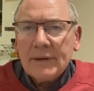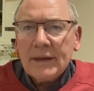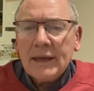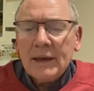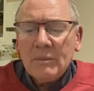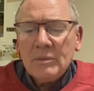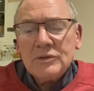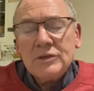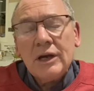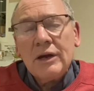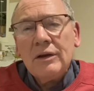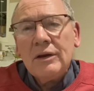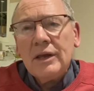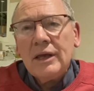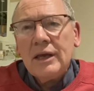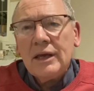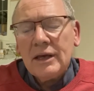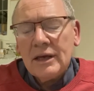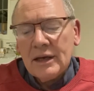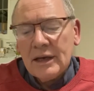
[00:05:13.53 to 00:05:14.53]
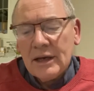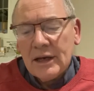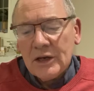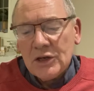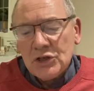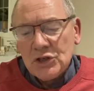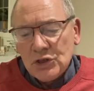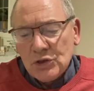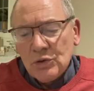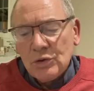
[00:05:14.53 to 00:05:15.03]
It was only a
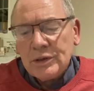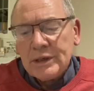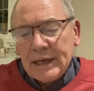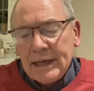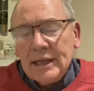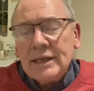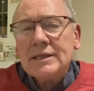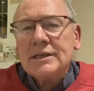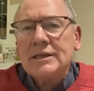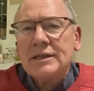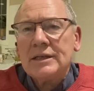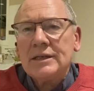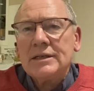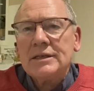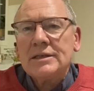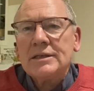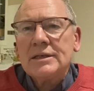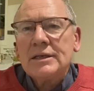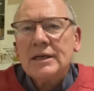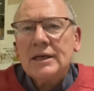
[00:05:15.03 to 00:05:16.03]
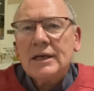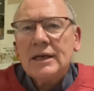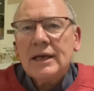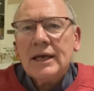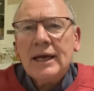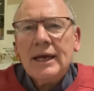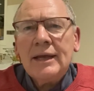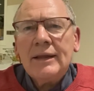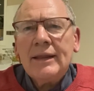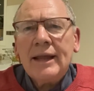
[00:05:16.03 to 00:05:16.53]
short incident
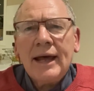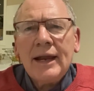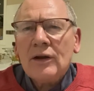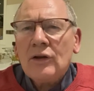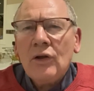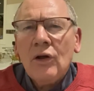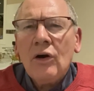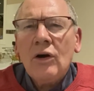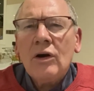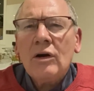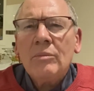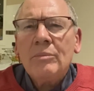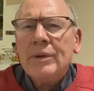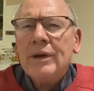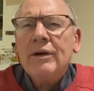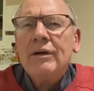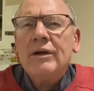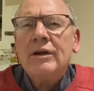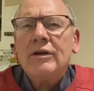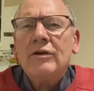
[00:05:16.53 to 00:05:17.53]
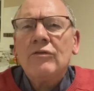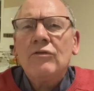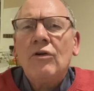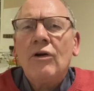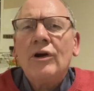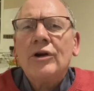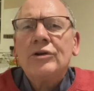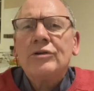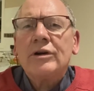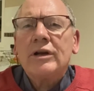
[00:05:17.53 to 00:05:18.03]
in that long period of
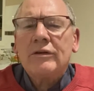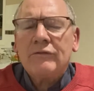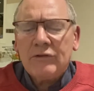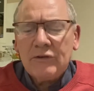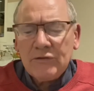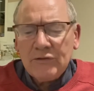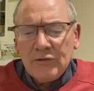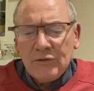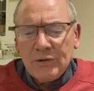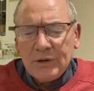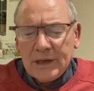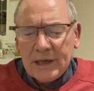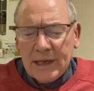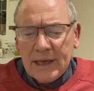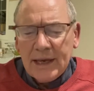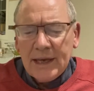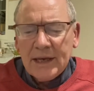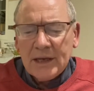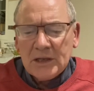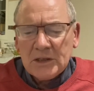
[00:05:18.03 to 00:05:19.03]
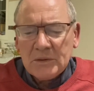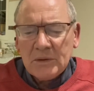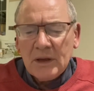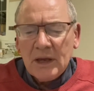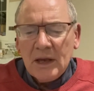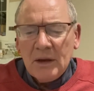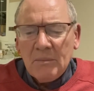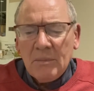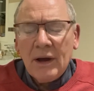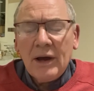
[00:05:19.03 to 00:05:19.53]
wandering for 40 years
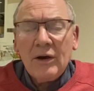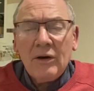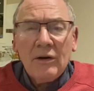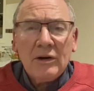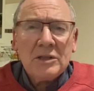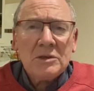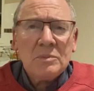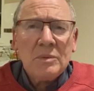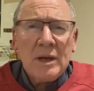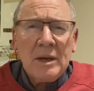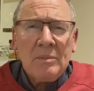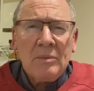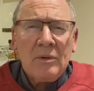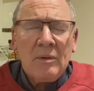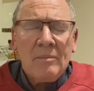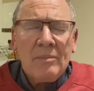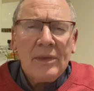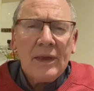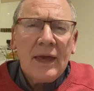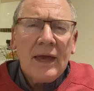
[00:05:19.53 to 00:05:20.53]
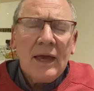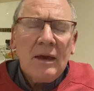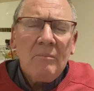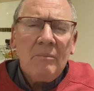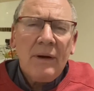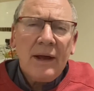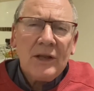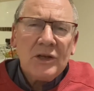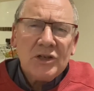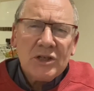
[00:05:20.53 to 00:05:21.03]
by God's people.
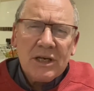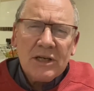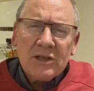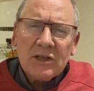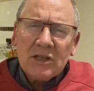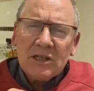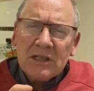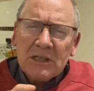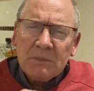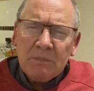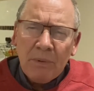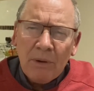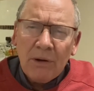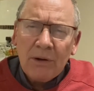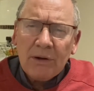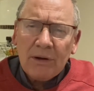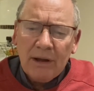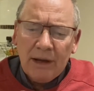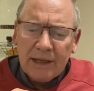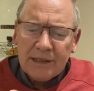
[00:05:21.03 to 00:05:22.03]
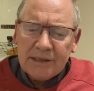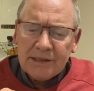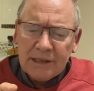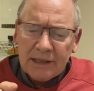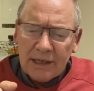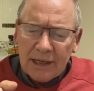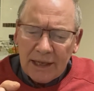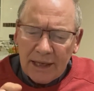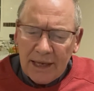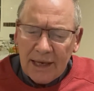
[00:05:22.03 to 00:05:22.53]
But Jesus spotlights it
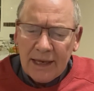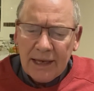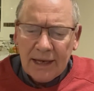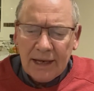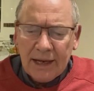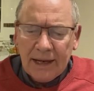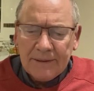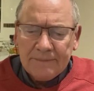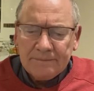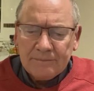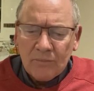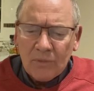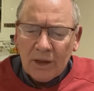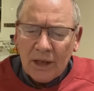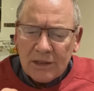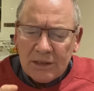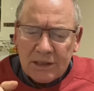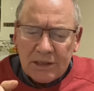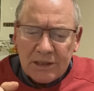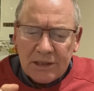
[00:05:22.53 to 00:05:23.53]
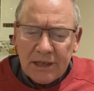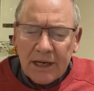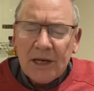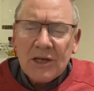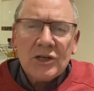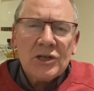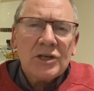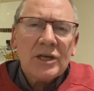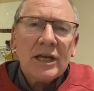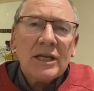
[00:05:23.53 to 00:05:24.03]
here to
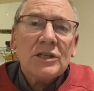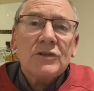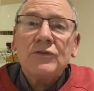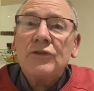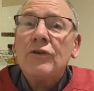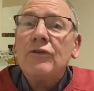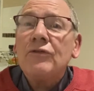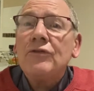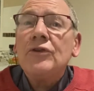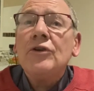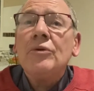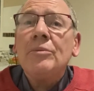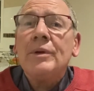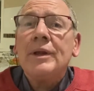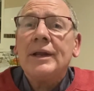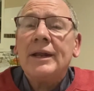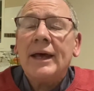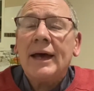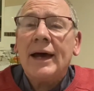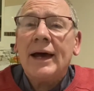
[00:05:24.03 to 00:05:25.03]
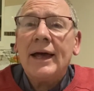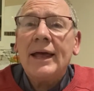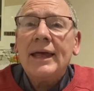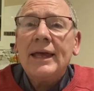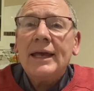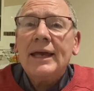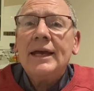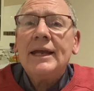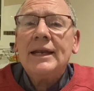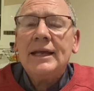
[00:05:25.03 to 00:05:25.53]
teach its fulfillment now
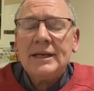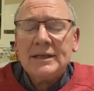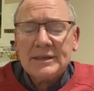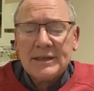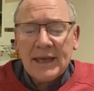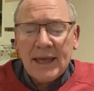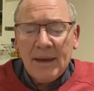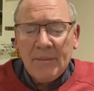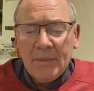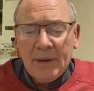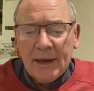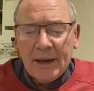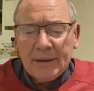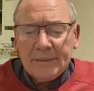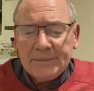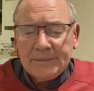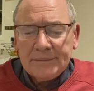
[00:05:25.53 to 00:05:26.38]
in his coming.